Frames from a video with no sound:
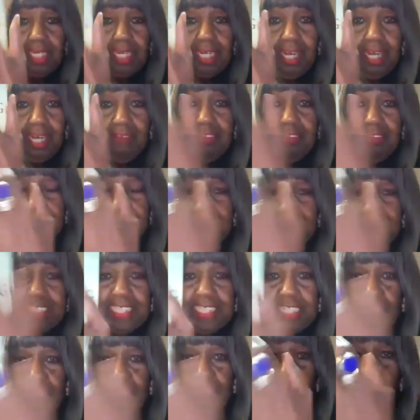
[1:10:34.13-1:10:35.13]
Everything that
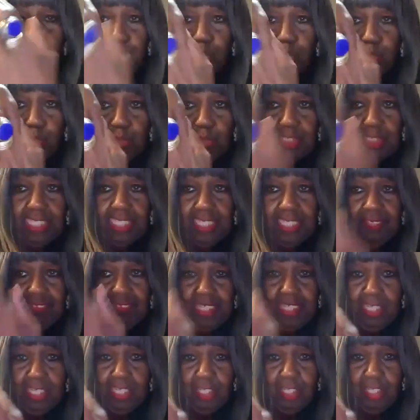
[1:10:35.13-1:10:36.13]
he wrote in
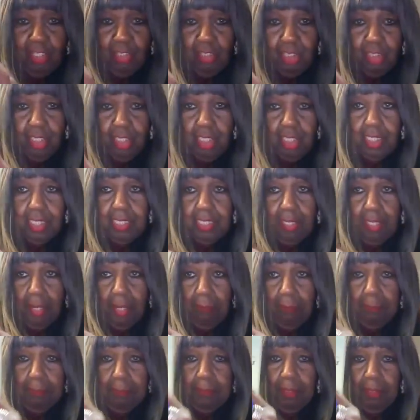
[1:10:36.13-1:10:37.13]
here
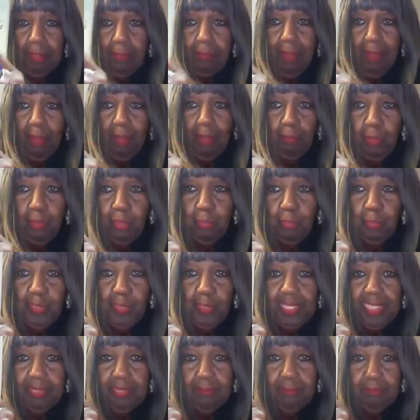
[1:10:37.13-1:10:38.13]
about what
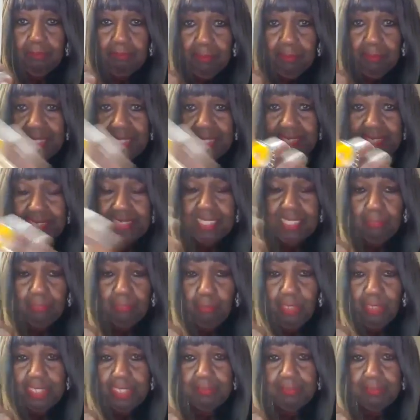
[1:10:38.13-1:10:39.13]
we missed and
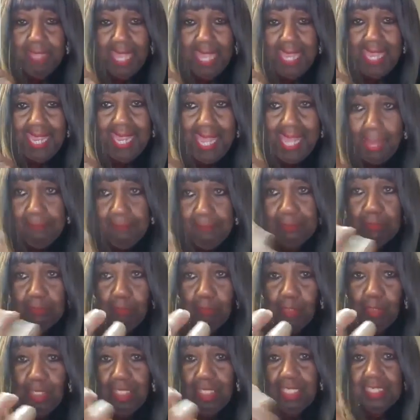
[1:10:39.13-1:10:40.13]
what had happened
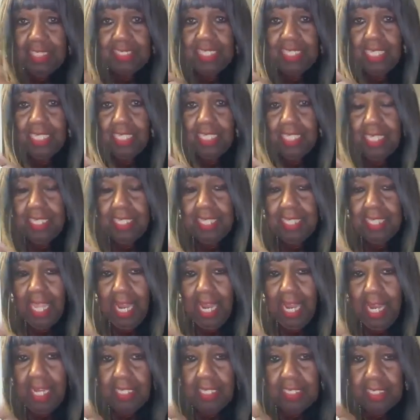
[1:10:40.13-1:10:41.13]
was, and
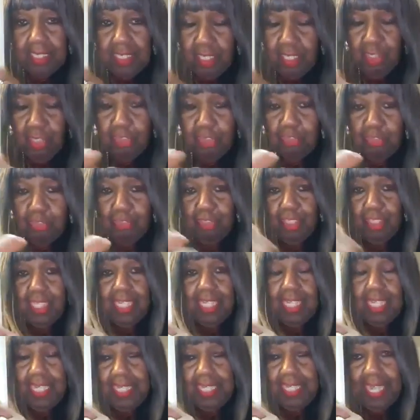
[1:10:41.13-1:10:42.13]
our culture
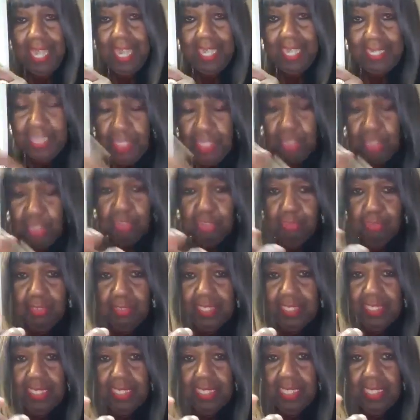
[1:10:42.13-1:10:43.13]
and our
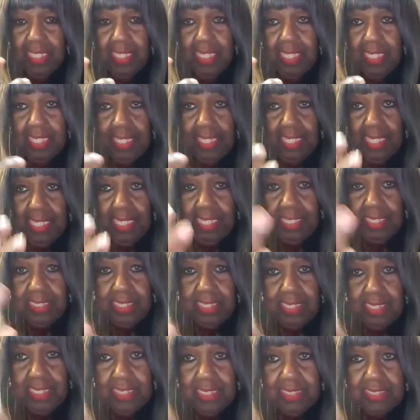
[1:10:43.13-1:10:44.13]
history,
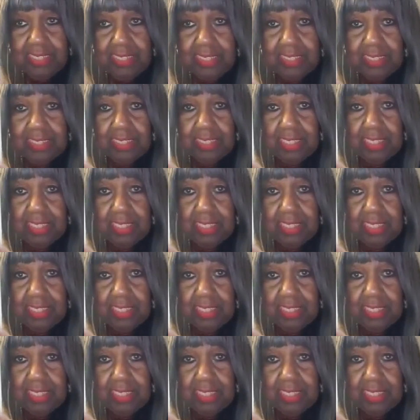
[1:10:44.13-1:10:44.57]
it's